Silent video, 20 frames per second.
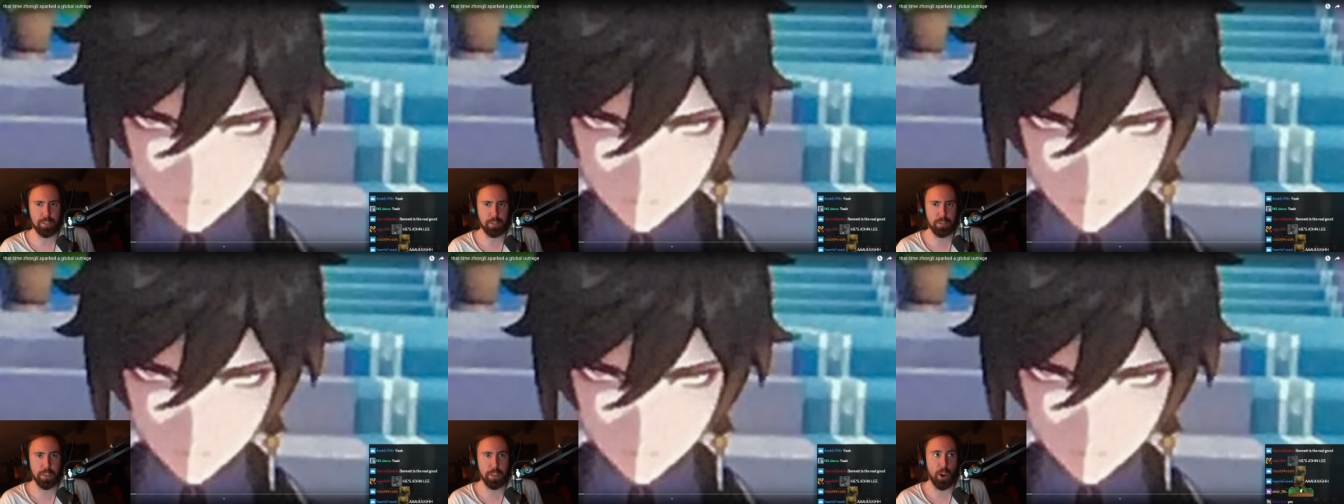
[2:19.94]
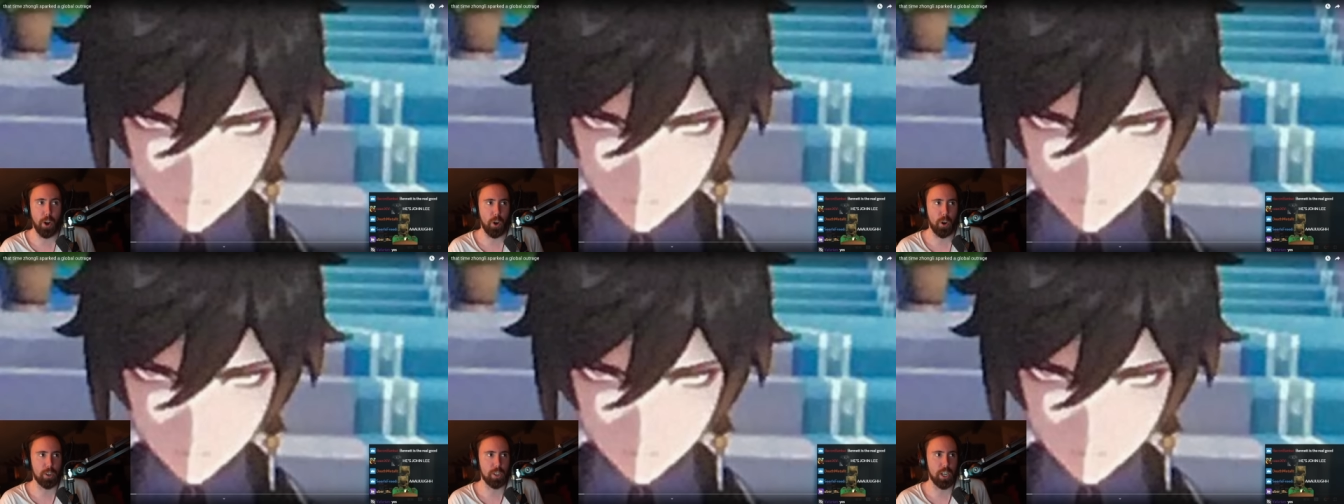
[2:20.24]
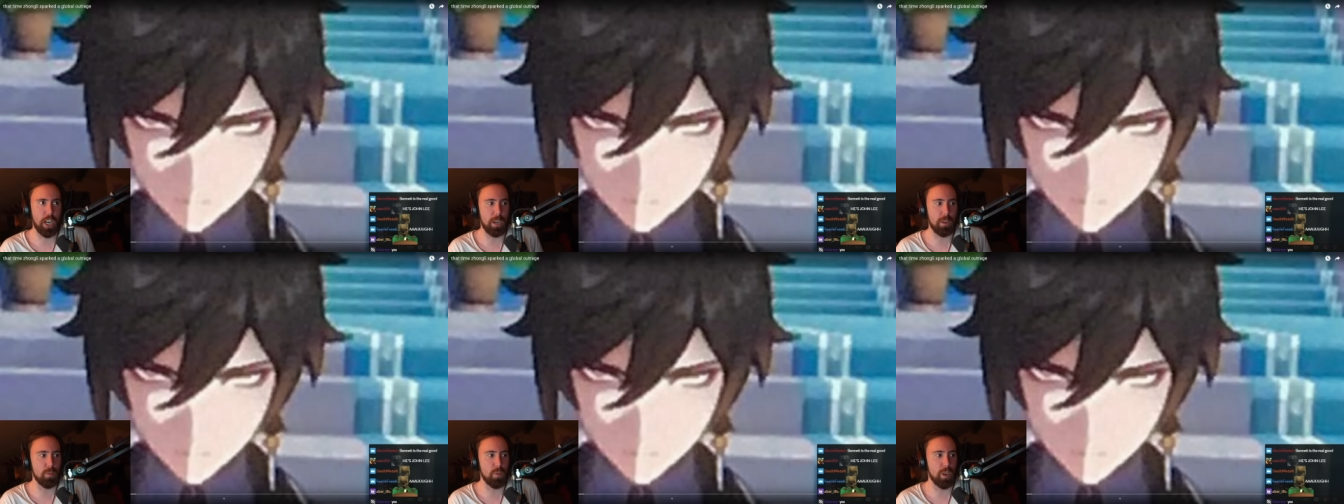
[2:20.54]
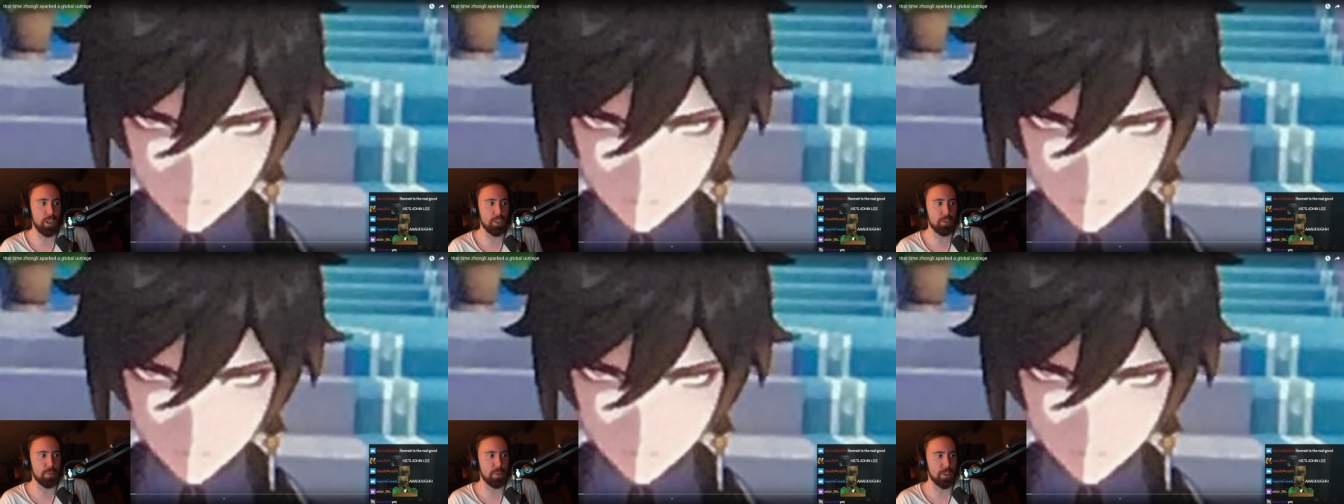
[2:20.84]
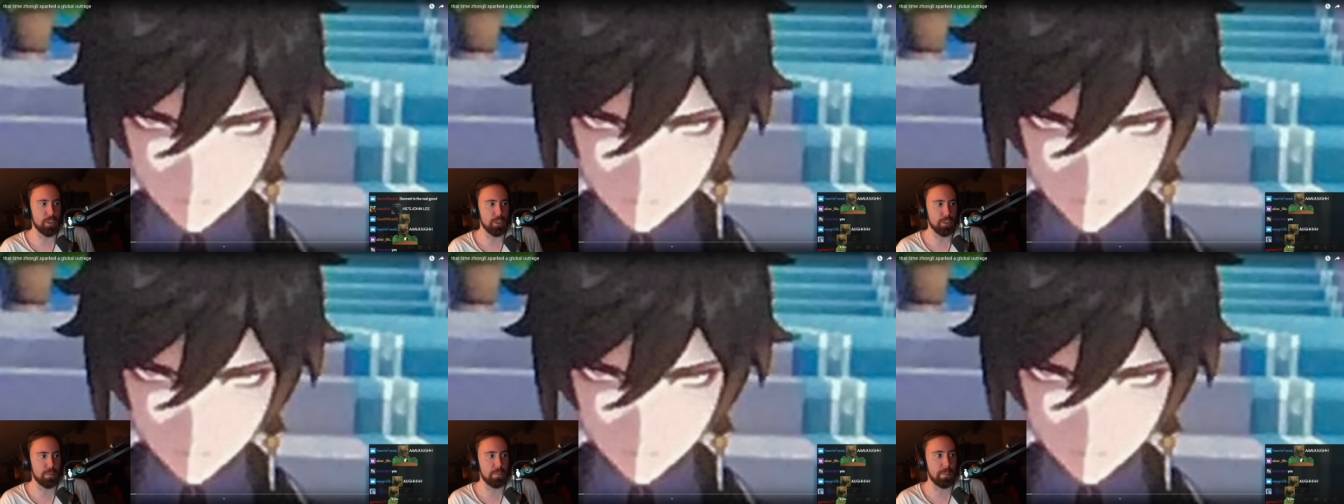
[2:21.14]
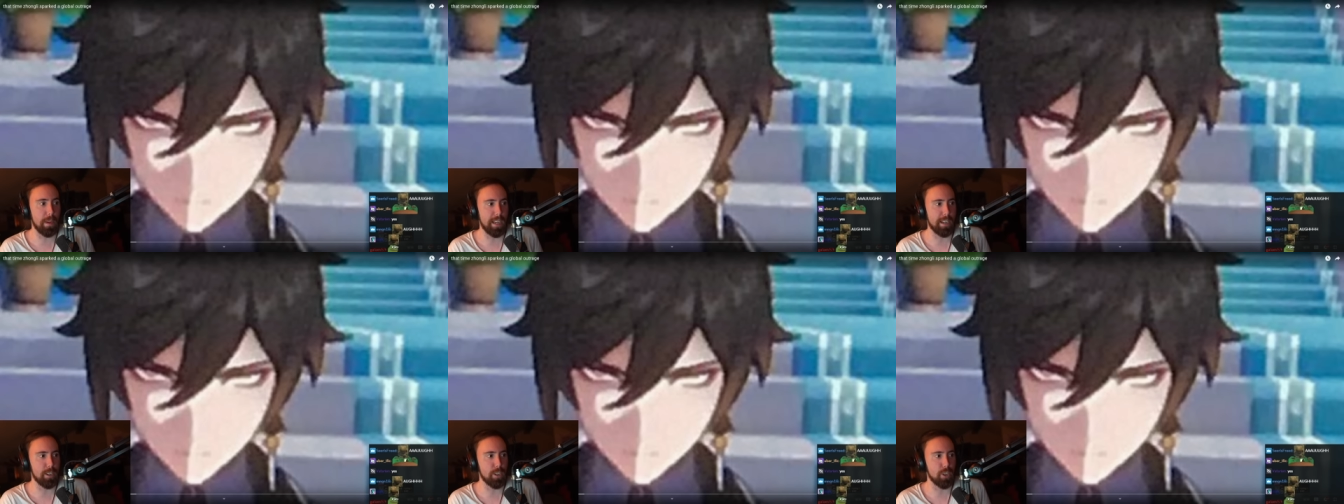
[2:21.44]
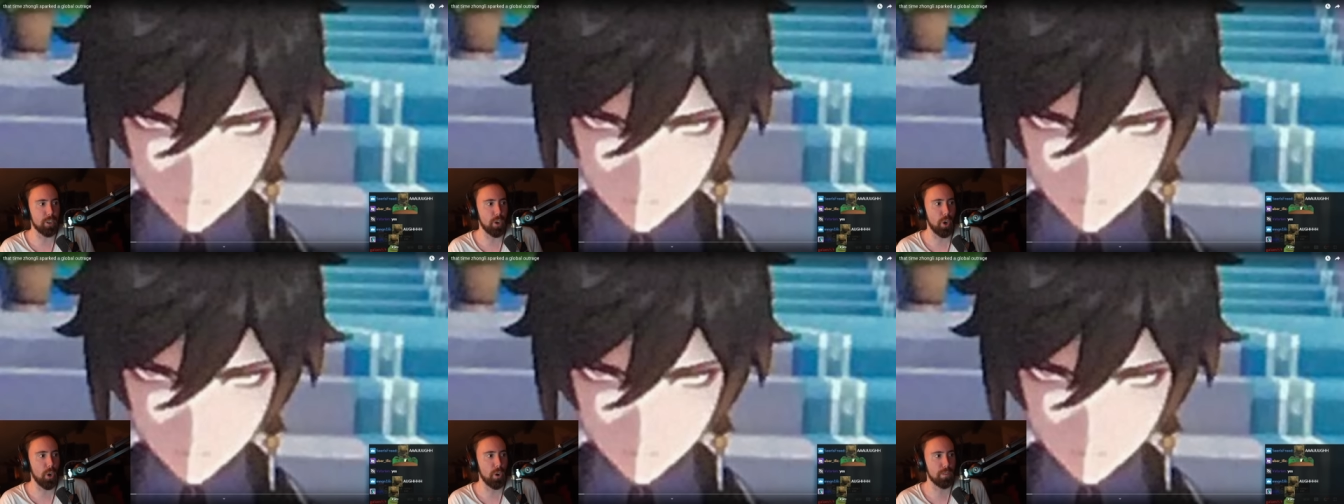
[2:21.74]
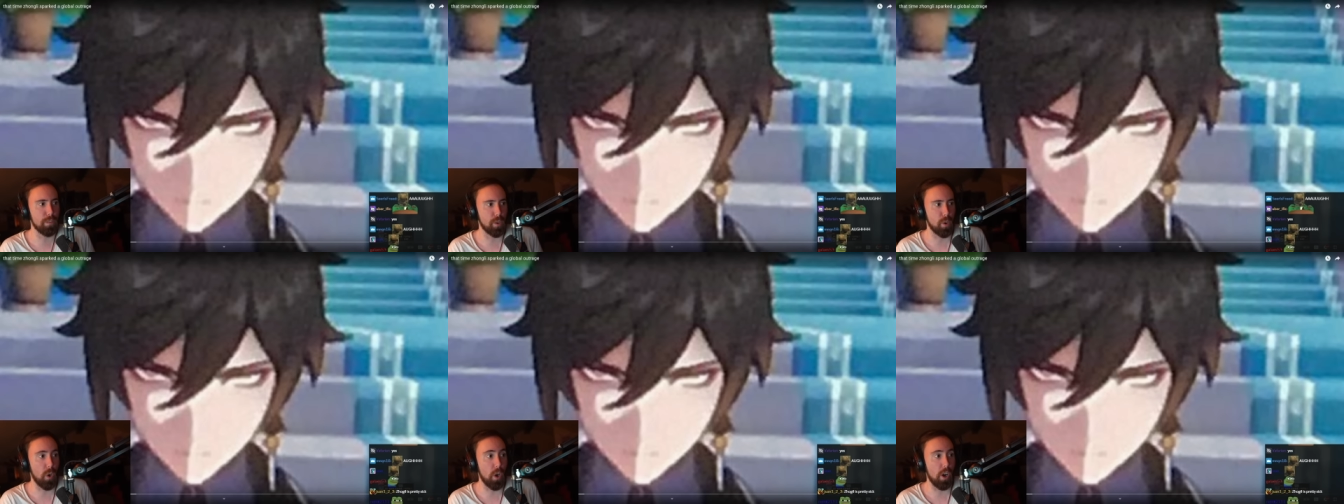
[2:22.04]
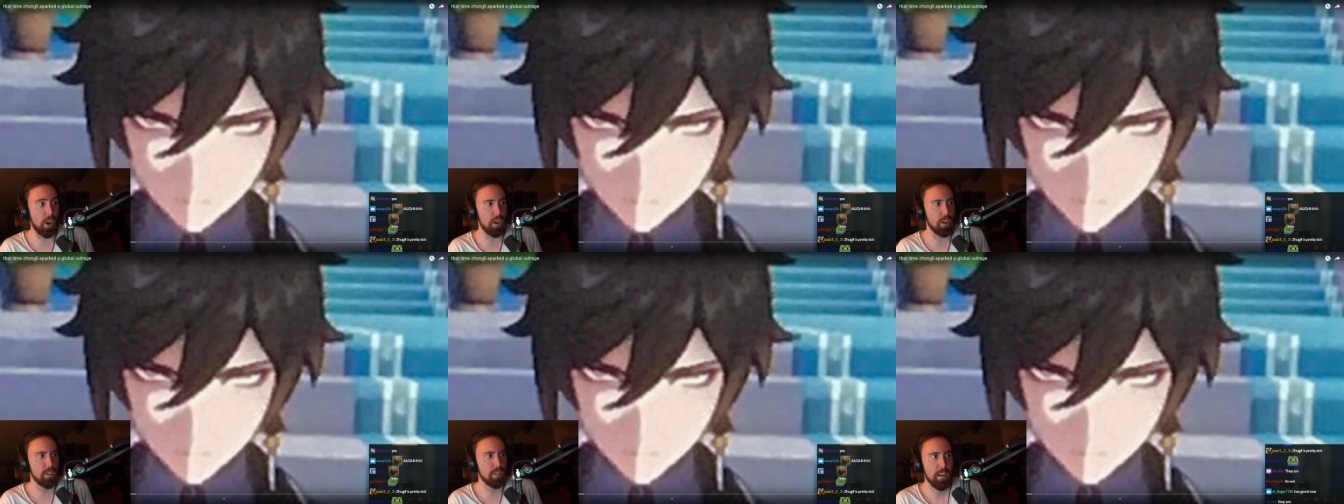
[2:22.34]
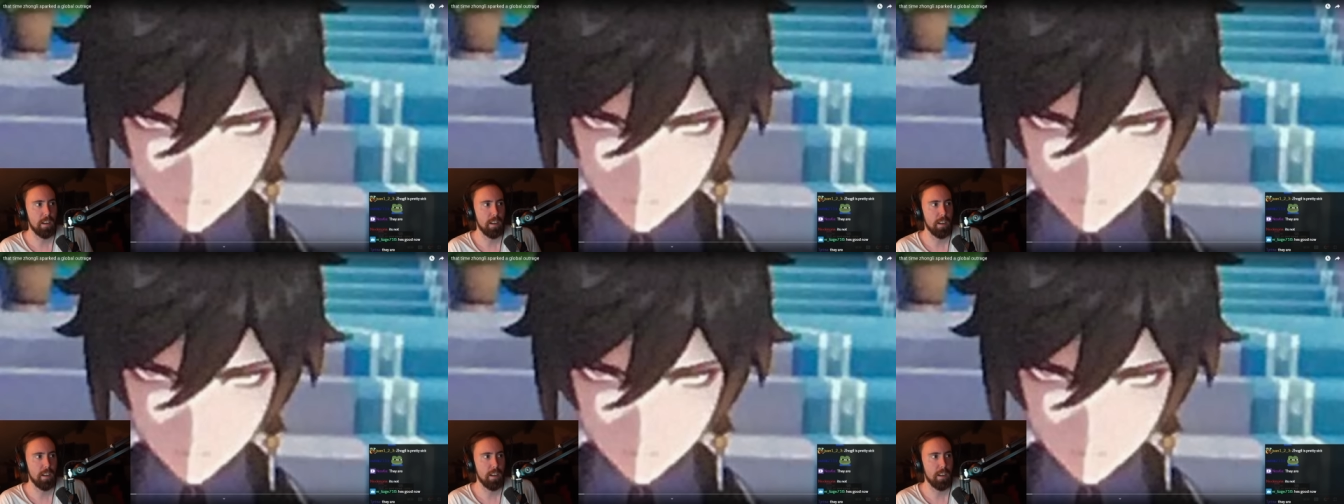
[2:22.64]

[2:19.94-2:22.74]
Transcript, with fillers: just the Archon ones were just better overall?